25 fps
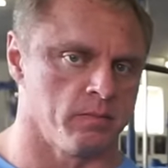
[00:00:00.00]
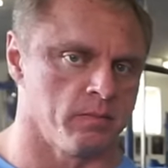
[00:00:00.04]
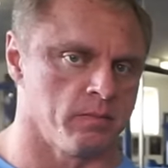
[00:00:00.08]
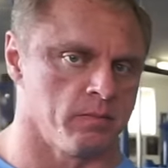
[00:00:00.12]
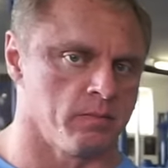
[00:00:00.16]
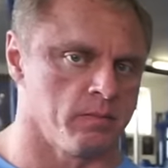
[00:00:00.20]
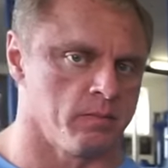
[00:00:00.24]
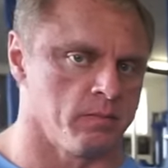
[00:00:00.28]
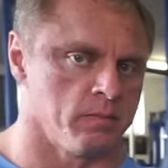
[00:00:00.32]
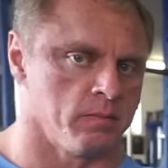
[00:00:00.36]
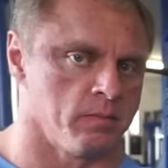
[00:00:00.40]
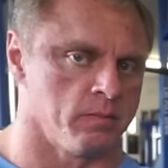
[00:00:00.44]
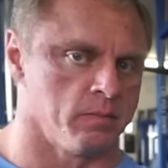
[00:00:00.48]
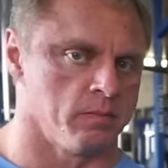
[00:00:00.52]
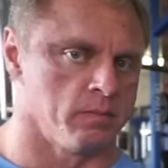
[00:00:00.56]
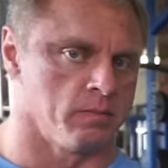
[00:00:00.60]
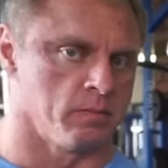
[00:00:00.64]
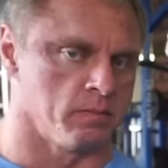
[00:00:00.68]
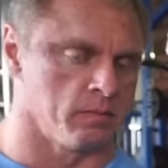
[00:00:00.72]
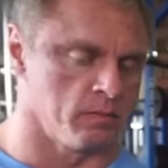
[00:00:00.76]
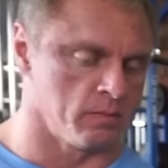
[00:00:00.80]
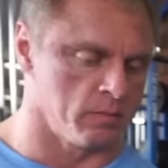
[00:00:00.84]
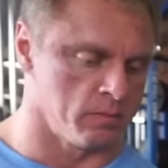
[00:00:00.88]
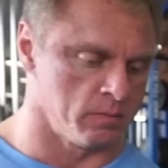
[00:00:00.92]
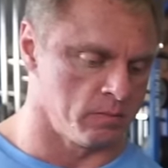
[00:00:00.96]

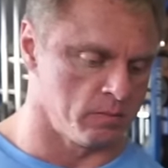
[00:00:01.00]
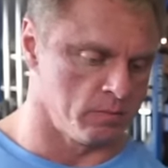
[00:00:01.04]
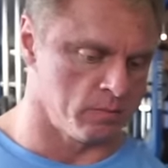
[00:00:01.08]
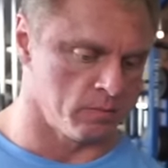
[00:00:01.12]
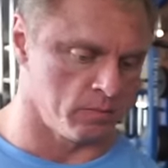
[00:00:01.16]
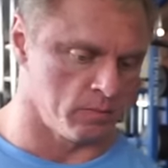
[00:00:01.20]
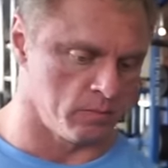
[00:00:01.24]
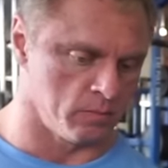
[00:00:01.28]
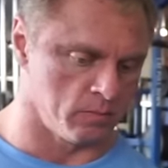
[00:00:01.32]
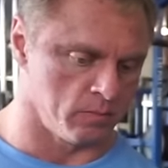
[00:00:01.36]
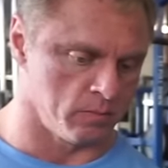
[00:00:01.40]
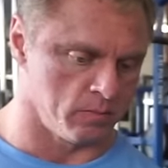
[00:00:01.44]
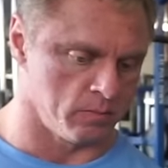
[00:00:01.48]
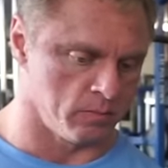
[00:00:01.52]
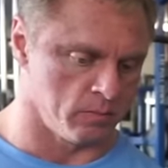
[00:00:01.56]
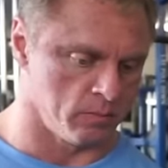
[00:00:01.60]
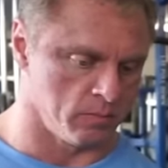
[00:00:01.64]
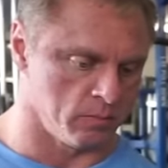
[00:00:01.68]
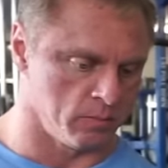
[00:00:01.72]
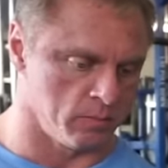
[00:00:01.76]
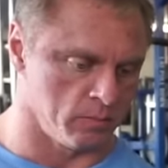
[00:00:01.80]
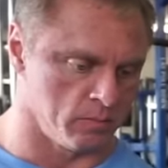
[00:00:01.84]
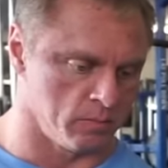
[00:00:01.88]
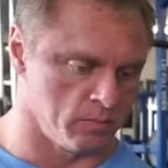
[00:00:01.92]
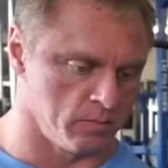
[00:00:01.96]

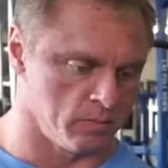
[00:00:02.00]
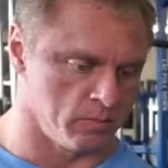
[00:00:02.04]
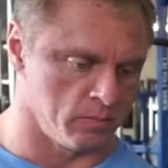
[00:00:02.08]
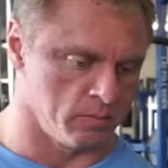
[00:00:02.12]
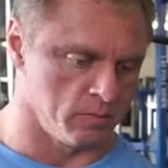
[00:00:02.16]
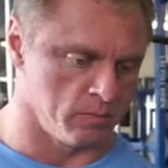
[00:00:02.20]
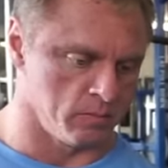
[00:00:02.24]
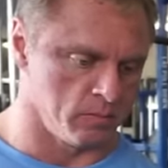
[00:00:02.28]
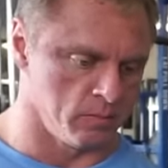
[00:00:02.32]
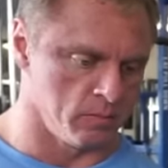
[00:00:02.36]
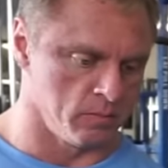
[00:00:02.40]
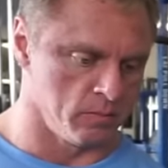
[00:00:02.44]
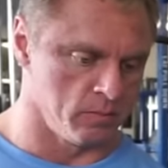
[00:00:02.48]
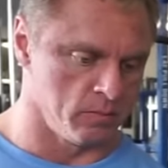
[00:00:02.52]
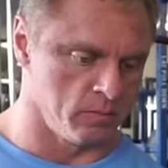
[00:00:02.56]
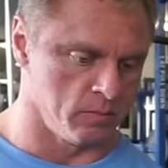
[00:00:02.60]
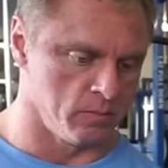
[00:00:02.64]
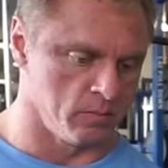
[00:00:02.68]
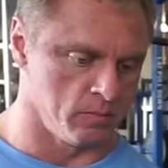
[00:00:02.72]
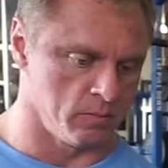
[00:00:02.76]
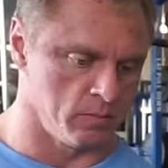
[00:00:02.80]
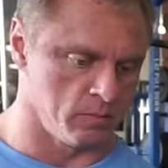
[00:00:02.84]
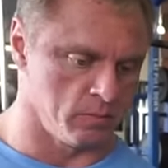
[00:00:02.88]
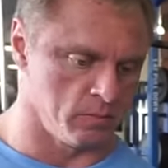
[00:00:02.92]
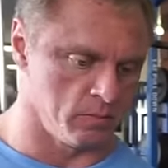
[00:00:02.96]

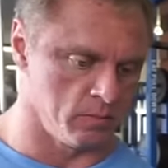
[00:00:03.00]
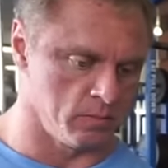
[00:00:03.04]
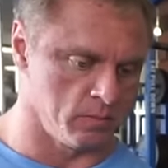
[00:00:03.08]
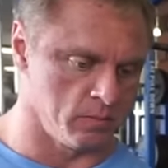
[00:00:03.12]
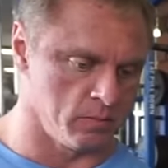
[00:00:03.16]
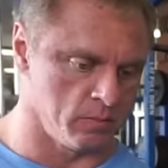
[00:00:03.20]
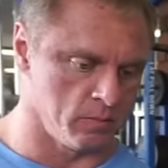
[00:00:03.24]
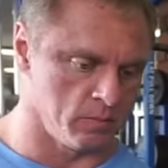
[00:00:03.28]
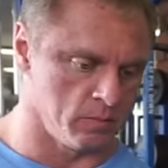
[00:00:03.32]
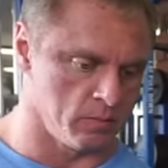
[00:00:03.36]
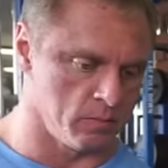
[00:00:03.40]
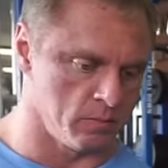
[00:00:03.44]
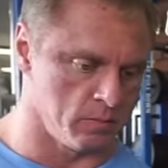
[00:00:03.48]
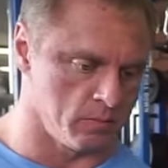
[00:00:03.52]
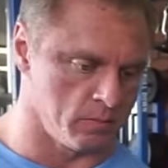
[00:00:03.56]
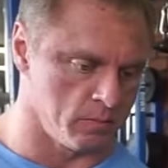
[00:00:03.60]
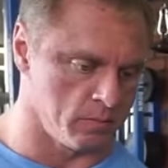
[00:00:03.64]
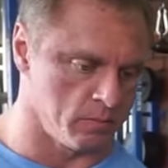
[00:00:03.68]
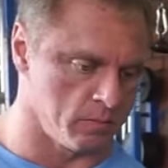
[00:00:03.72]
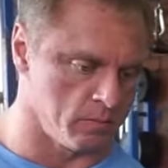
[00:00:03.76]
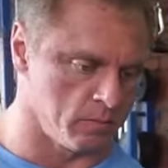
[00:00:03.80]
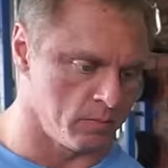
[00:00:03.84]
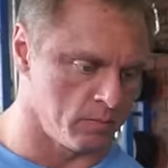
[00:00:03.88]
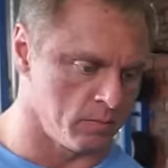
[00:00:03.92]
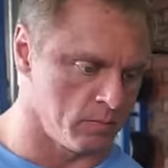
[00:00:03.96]

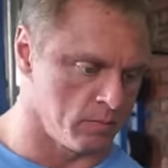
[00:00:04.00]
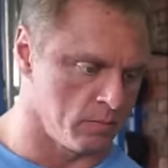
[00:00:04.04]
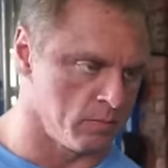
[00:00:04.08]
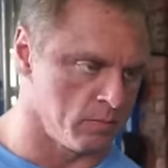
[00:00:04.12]
[no speech]